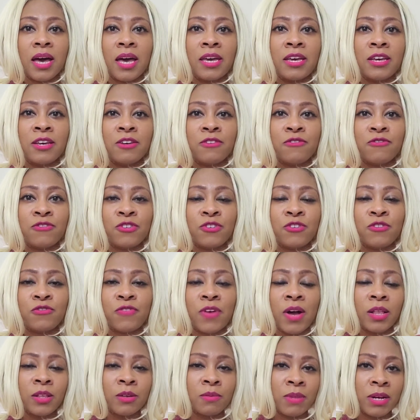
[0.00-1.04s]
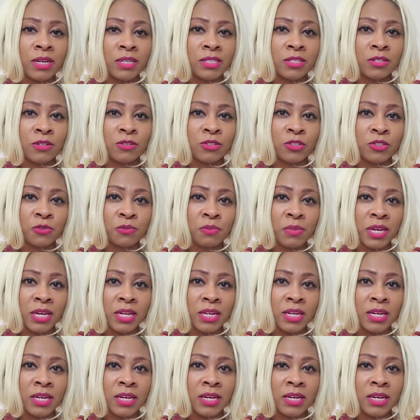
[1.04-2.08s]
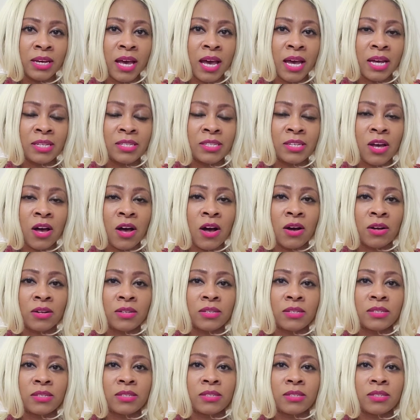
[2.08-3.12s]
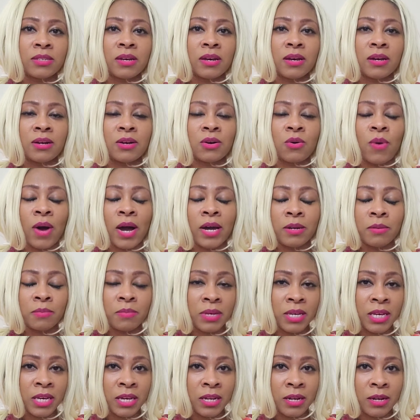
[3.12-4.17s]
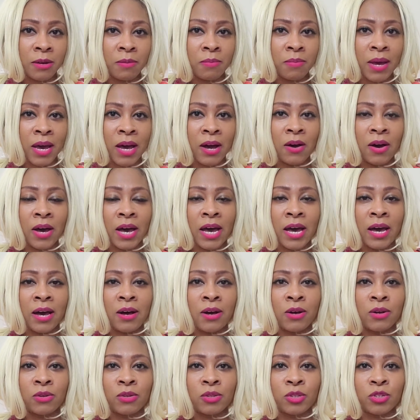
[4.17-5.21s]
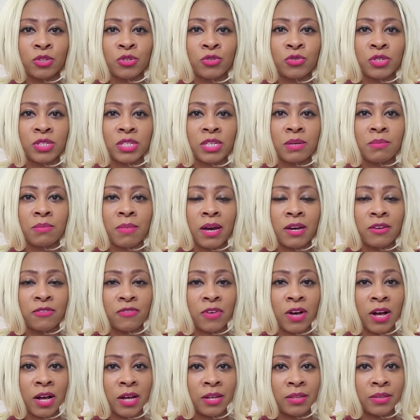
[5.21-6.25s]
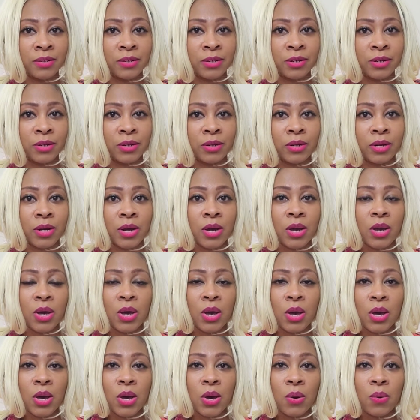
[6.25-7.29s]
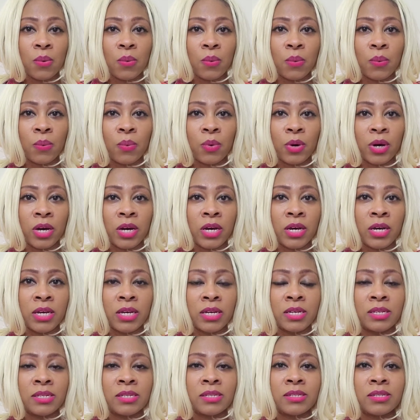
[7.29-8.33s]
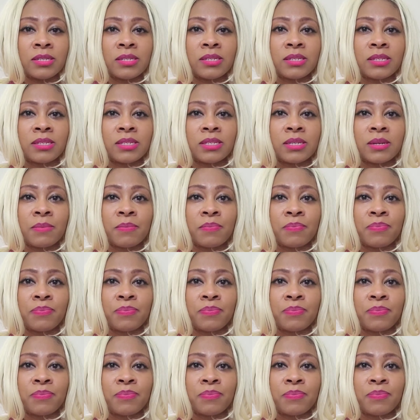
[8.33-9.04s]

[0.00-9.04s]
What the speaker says: If you follow my social media, I talked quite a bit about how losing my father was